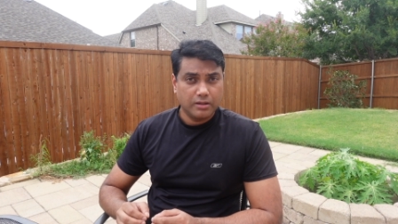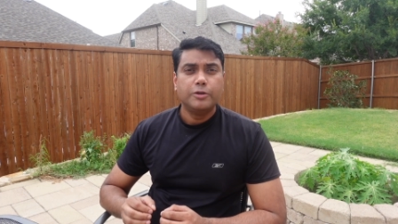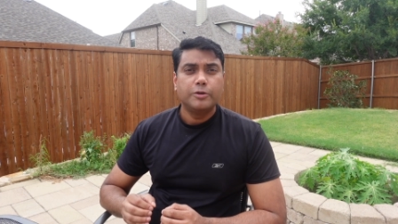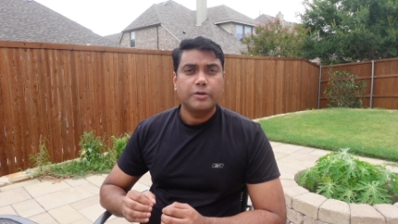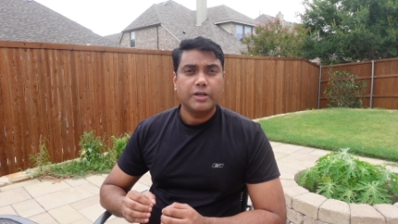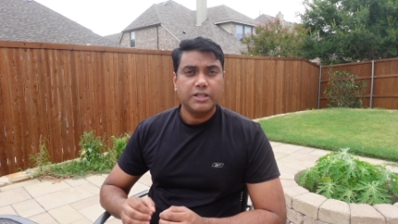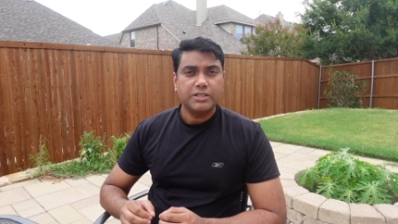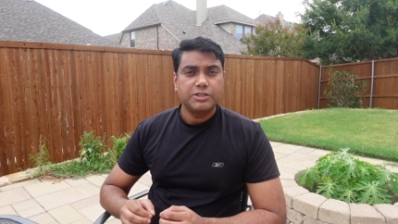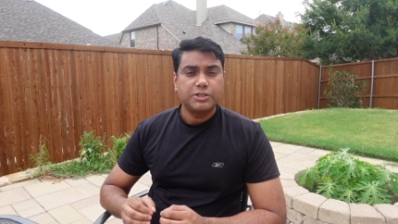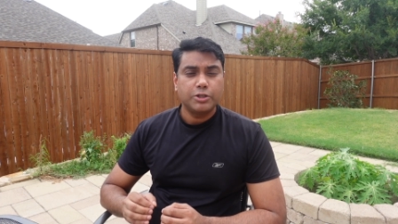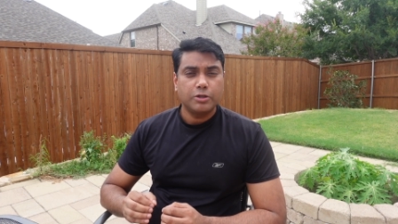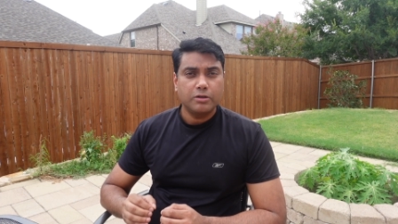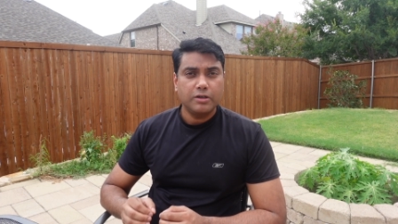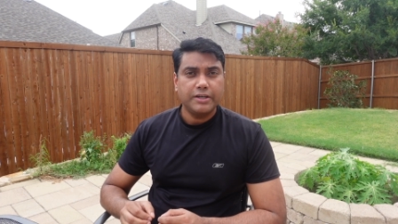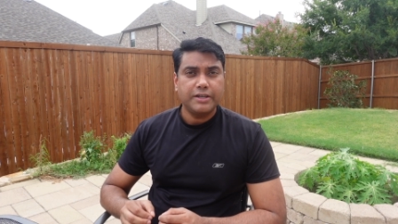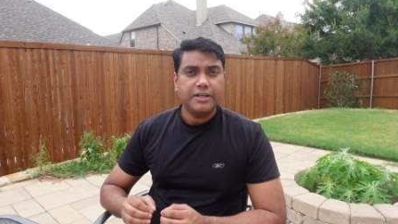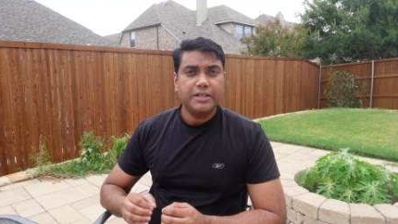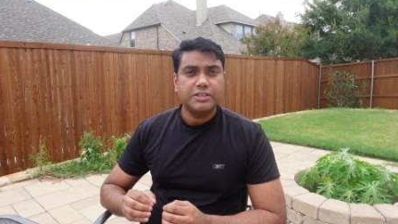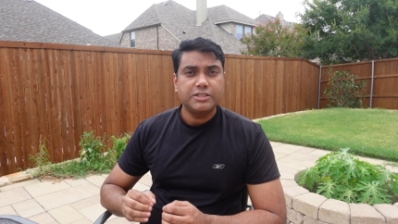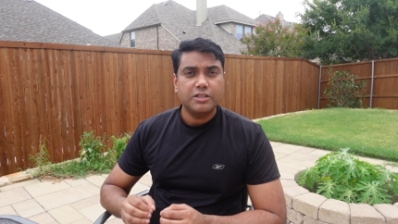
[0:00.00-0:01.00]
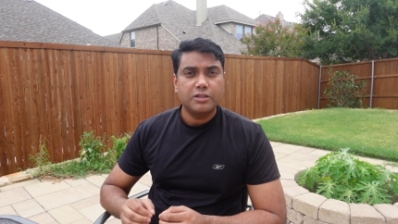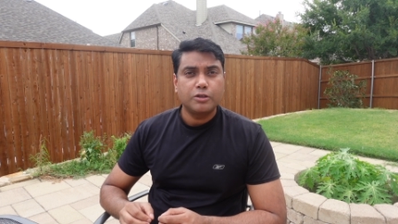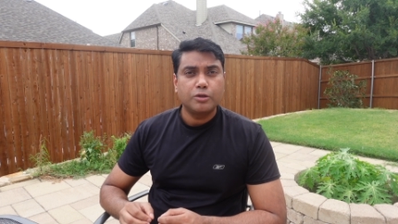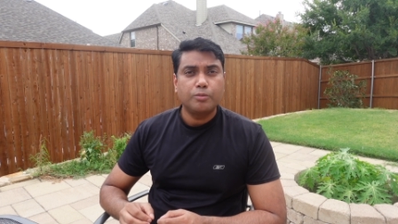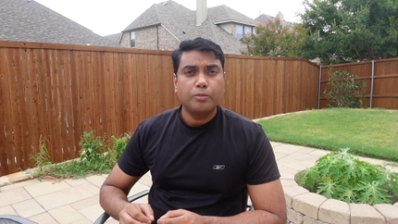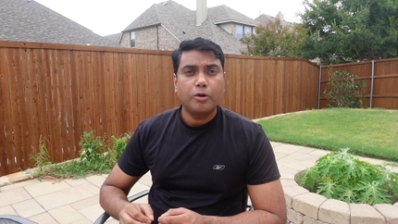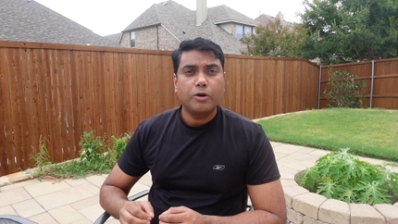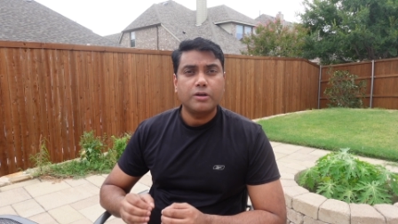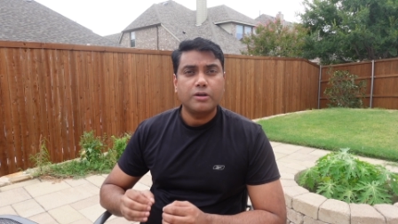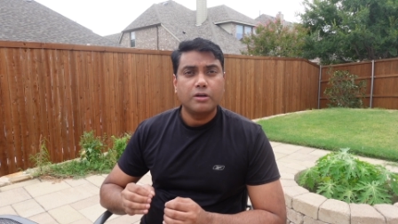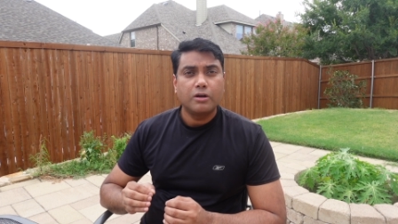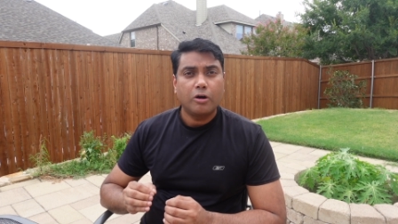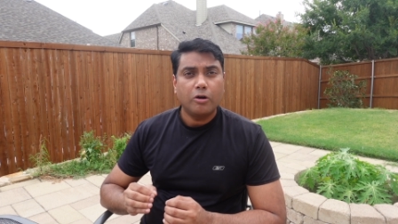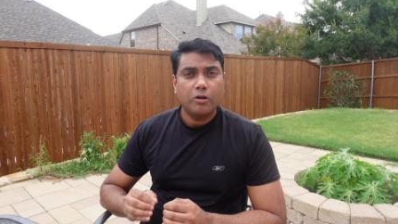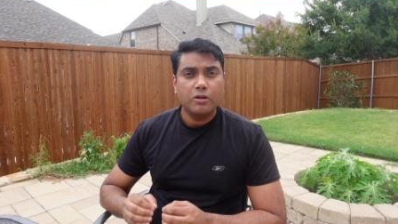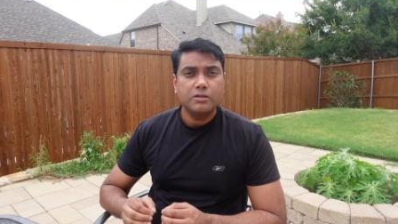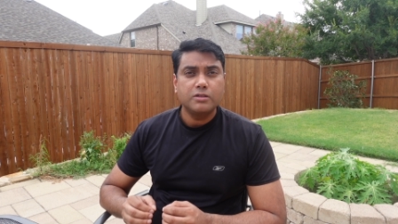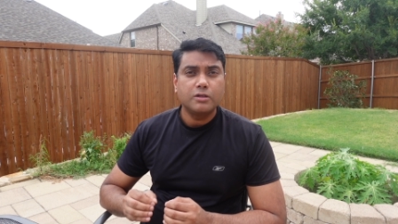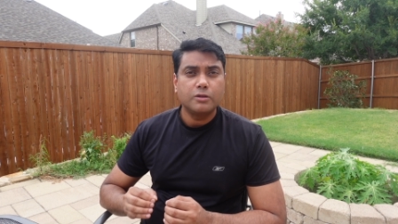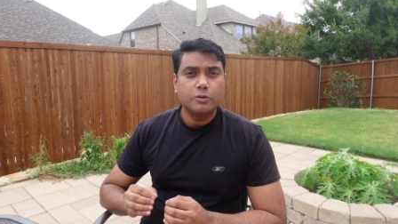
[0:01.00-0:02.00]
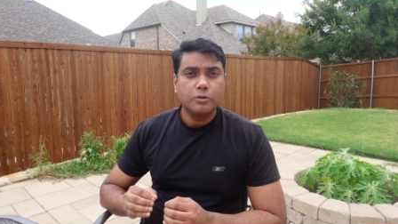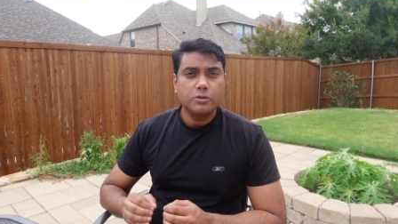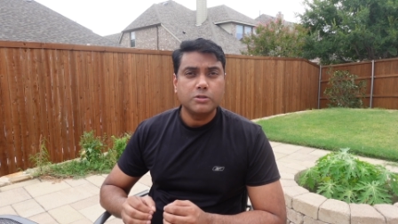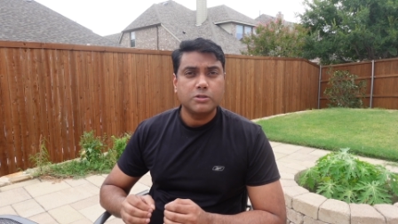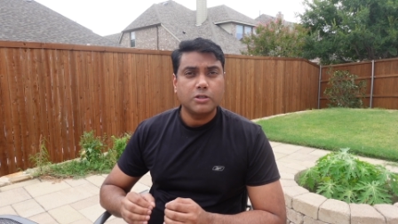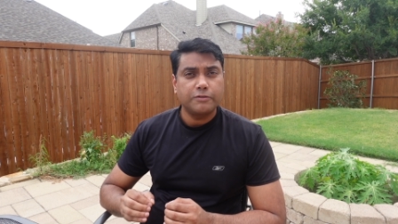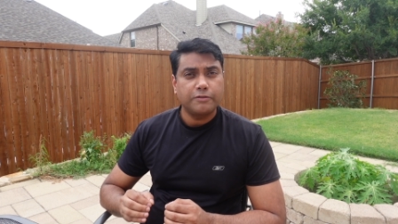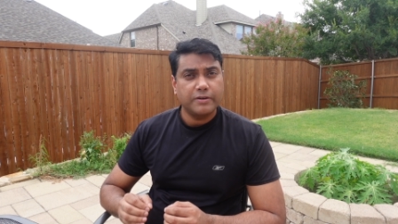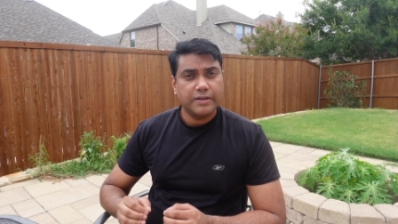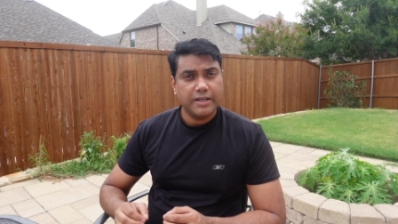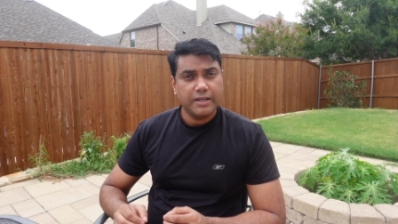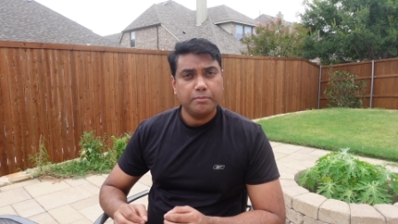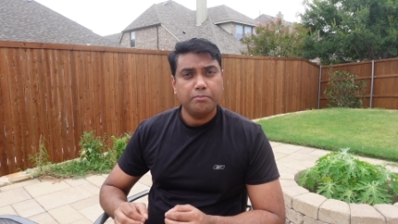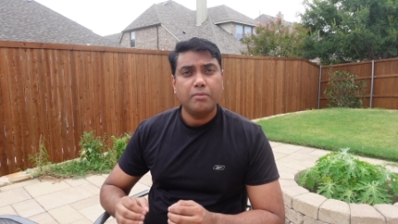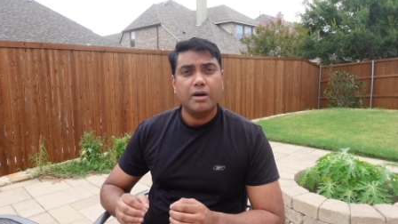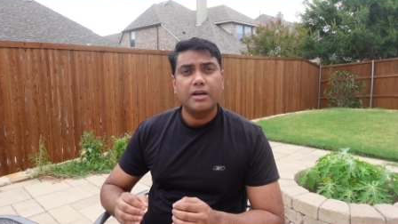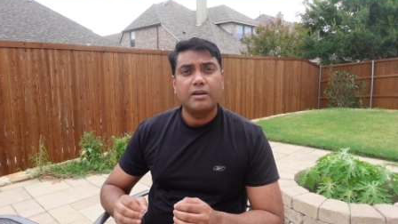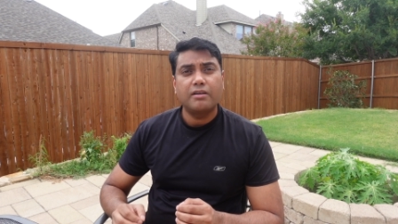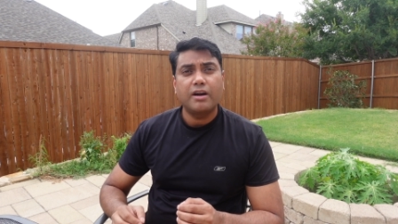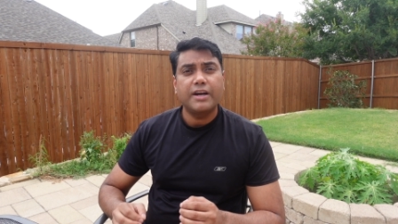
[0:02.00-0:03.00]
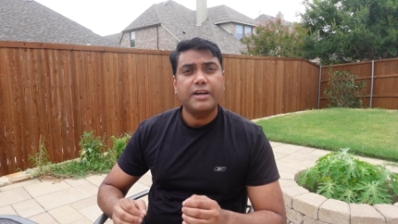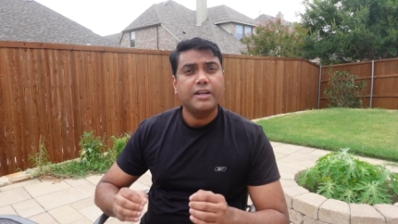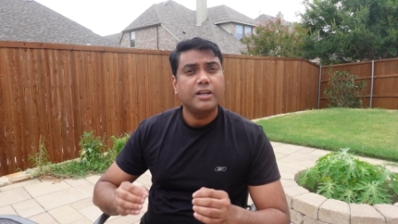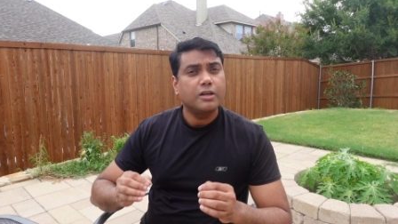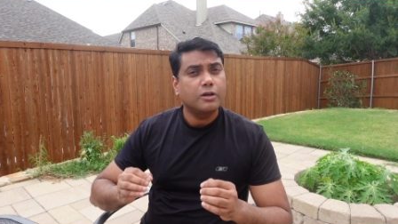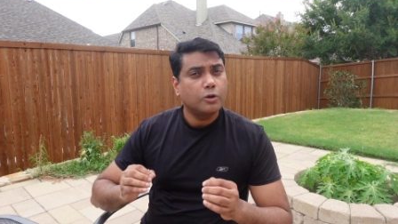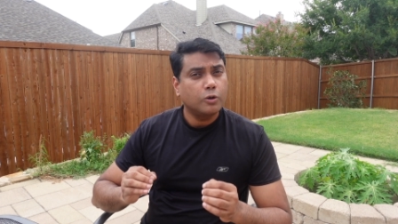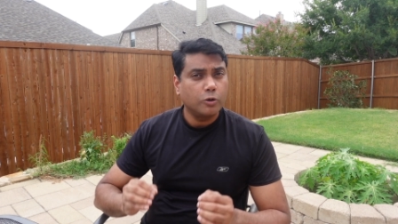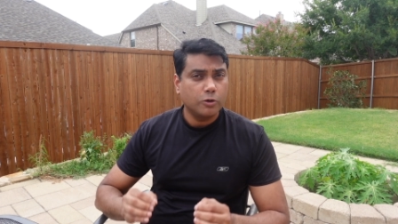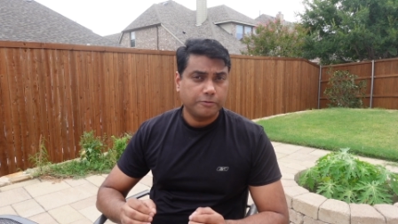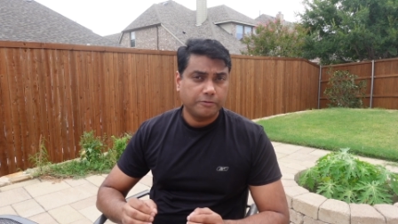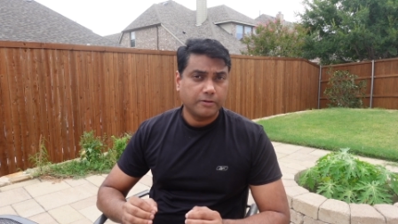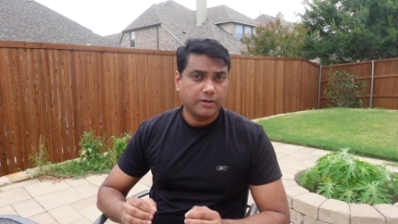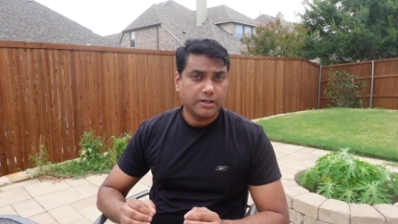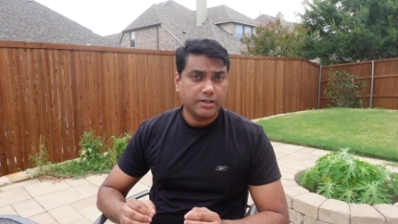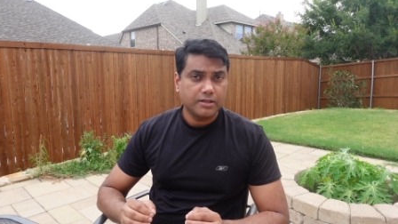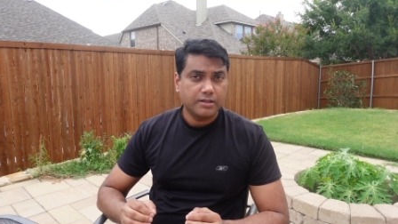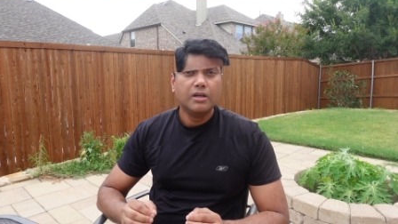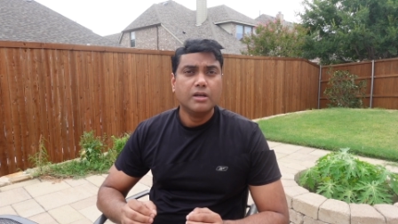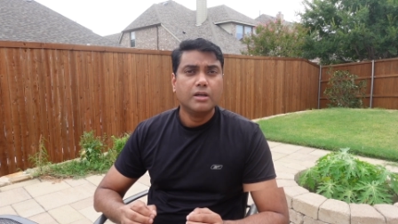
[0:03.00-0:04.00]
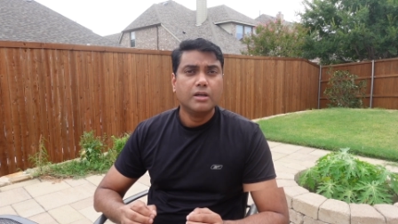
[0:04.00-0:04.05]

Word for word: You can surely teach a robot all the rules of a game by writing code for it.